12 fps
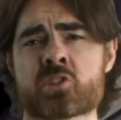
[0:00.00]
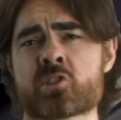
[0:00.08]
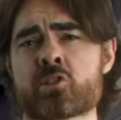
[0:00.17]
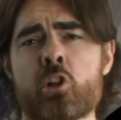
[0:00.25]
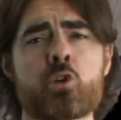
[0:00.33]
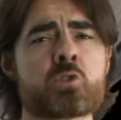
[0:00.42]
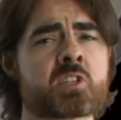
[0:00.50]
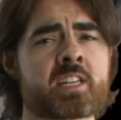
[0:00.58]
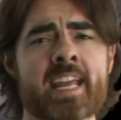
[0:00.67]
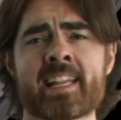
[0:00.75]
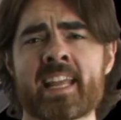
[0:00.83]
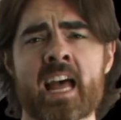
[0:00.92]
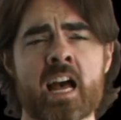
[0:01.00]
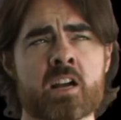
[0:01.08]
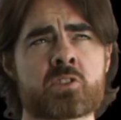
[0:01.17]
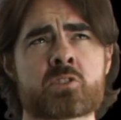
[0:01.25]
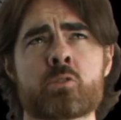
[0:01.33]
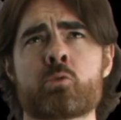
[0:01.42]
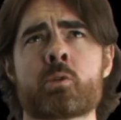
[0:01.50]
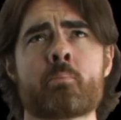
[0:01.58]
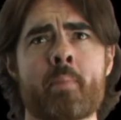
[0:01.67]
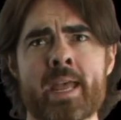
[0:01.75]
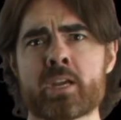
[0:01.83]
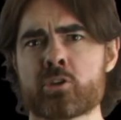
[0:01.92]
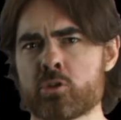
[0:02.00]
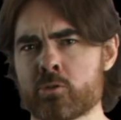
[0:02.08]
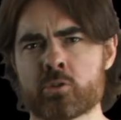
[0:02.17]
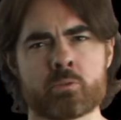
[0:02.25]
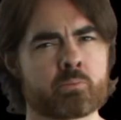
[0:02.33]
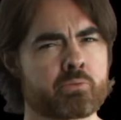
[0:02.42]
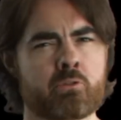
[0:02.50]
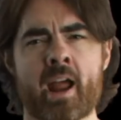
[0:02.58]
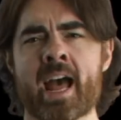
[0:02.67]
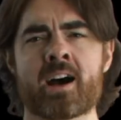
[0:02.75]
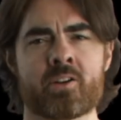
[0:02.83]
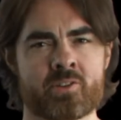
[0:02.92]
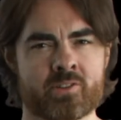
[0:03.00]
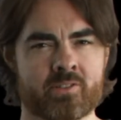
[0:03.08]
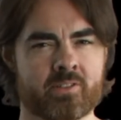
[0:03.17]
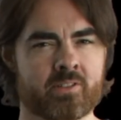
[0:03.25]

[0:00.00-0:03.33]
slow, stately arcs that would make Newton proud.